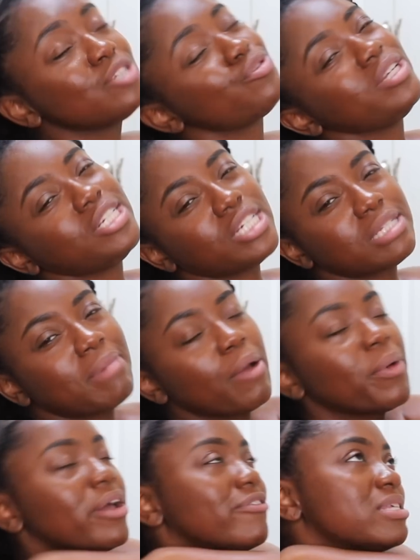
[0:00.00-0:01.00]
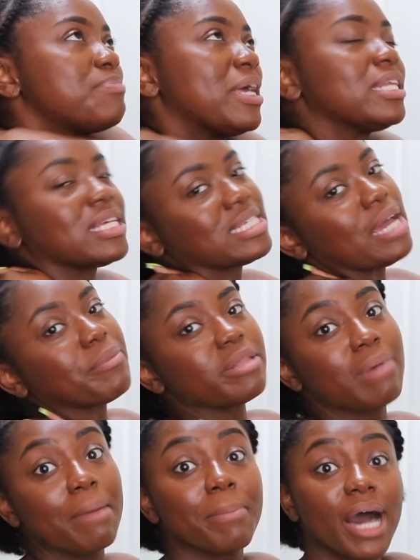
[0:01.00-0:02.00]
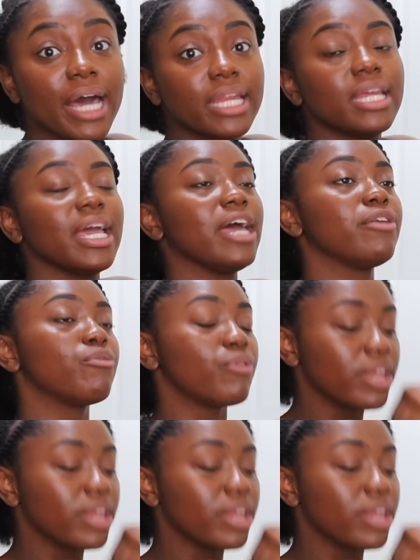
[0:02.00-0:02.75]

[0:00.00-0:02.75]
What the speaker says: is really just my way of spending time with my body and